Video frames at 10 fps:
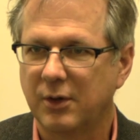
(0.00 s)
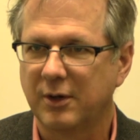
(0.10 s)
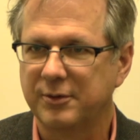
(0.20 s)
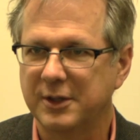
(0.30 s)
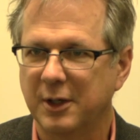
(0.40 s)

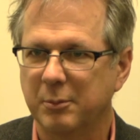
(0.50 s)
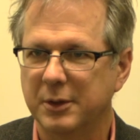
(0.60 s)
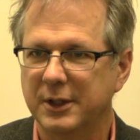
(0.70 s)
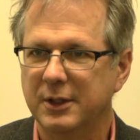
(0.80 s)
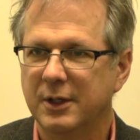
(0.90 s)
coffee
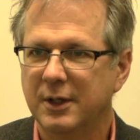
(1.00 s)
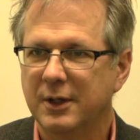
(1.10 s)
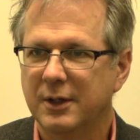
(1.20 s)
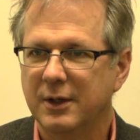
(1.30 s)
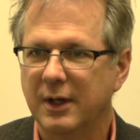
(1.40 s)
company
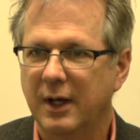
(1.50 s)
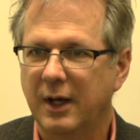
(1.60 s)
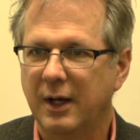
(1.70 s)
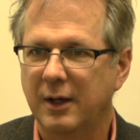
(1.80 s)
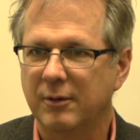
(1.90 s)

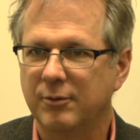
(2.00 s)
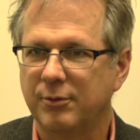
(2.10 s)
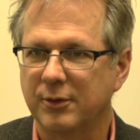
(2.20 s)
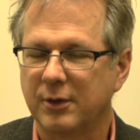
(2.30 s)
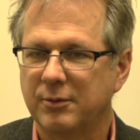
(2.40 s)

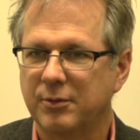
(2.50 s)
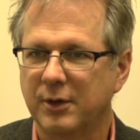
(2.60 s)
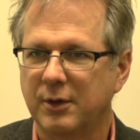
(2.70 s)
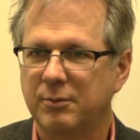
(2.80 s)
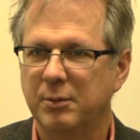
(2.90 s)
for
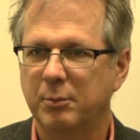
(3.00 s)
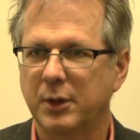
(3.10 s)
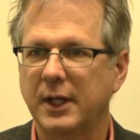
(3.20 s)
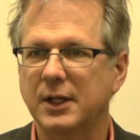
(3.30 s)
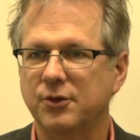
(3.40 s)

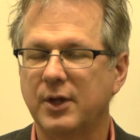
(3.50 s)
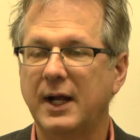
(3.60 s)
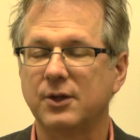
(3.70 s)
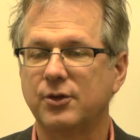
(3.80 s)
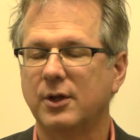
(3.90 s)
bringing this
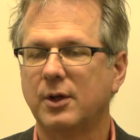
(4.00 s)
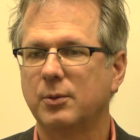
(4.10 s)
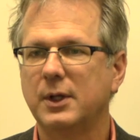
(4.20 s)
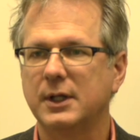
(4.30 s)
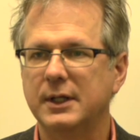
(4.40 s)
on us. Although
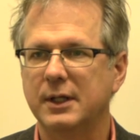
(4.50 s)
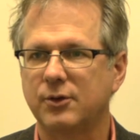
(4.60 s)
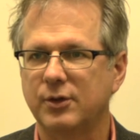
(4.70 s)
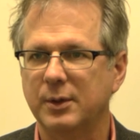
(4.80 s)
really it